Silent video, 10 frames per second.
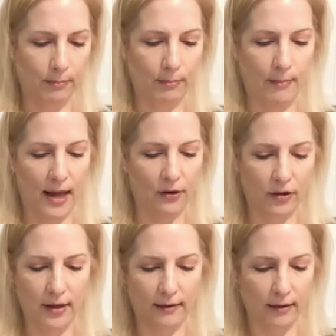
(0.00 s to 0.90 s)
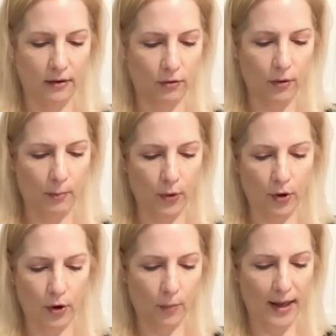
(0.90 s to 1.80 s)
mash these into a
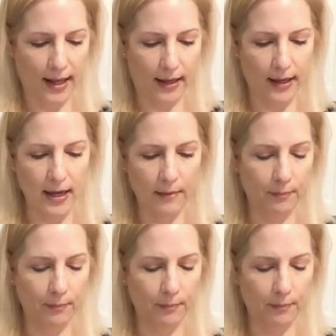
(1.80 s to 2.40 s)
burger patty.